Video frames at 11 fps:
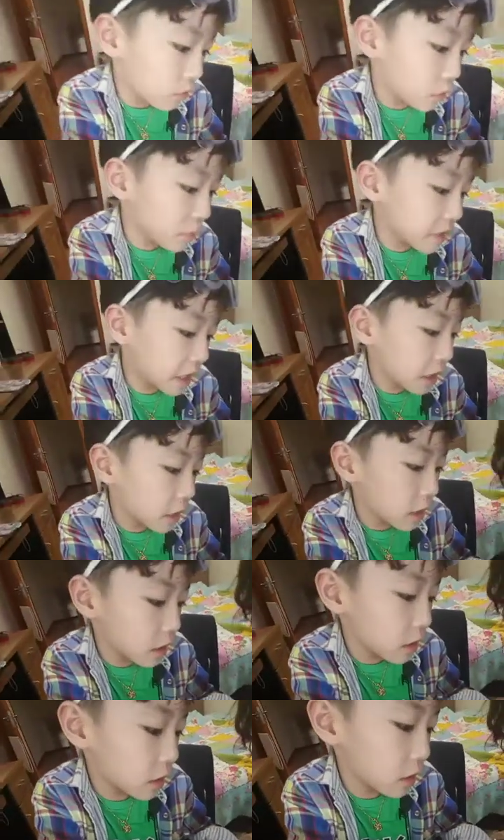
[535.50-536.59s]
Oopsie.
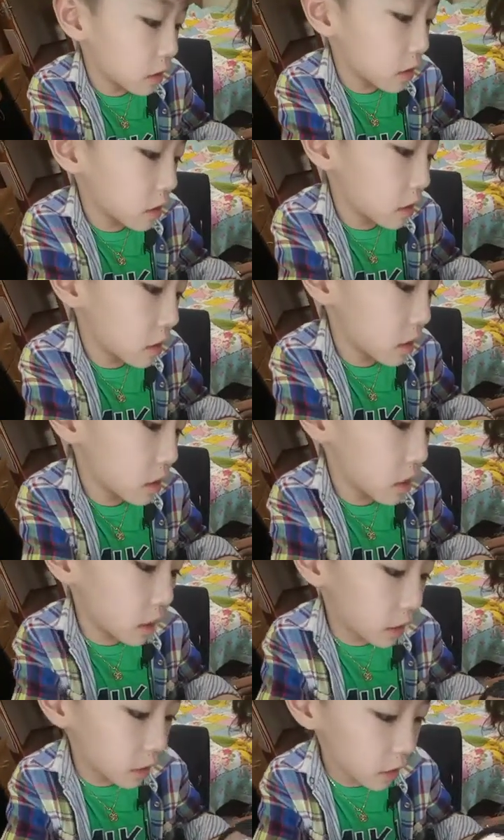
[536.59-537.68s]

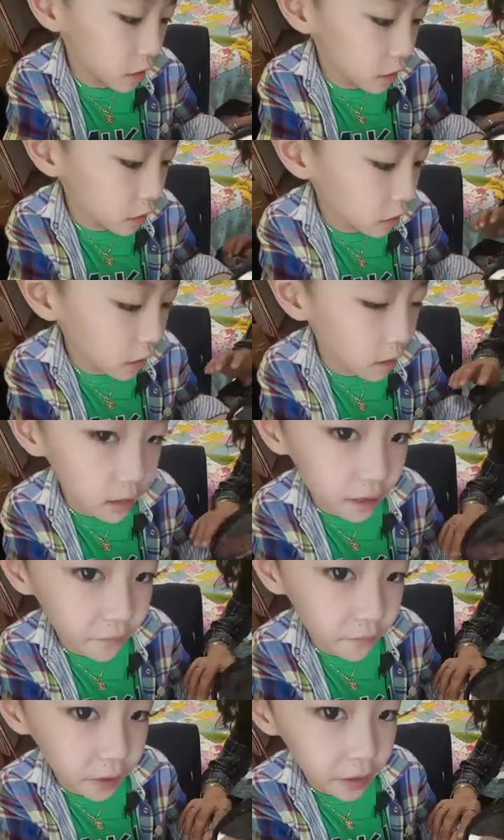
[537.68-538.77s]
And here's the
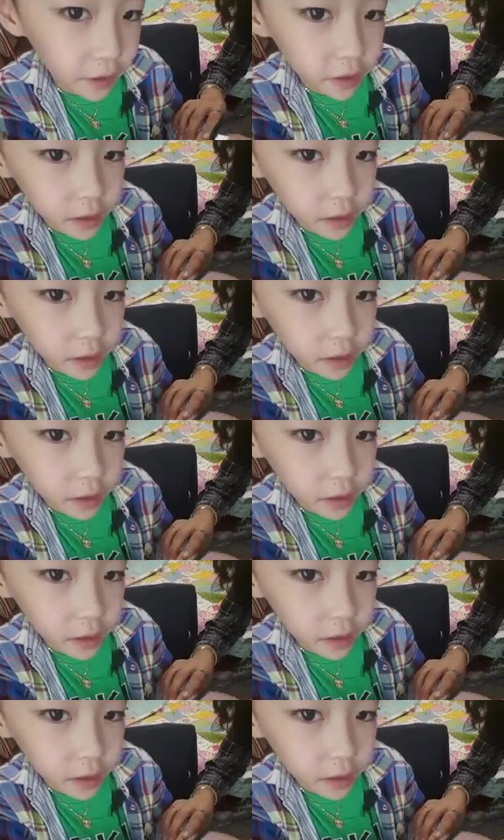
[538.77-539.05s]
liver.